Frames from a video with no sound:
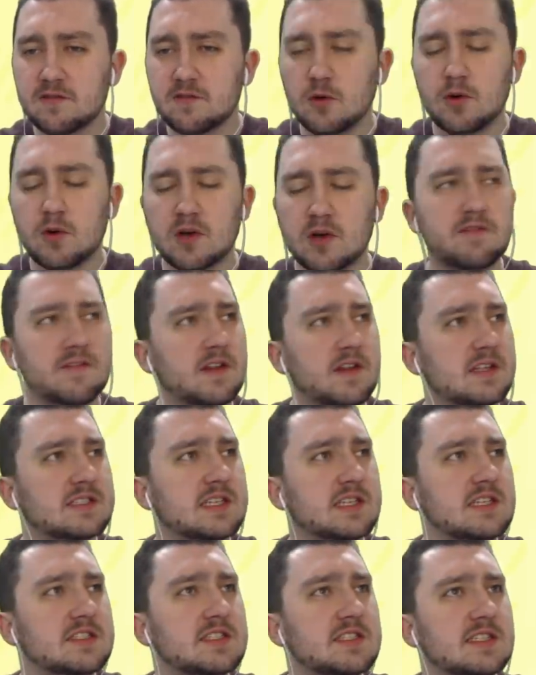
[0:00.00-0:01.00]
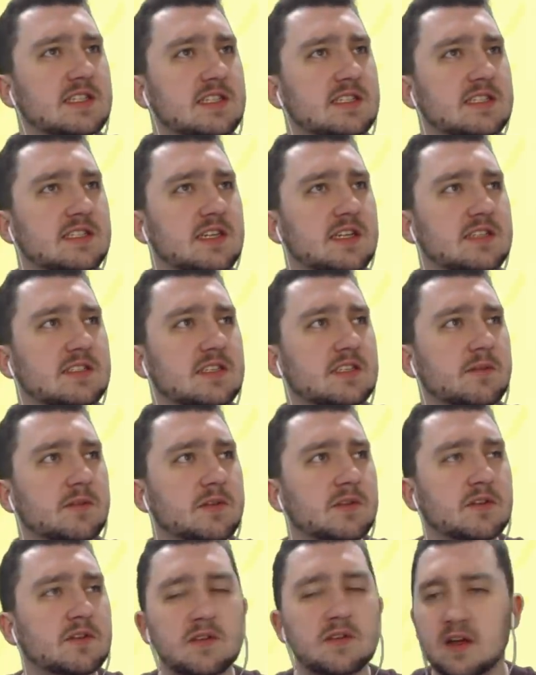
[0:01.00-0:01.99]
Oh, I can feel a TGT sneeze coming on.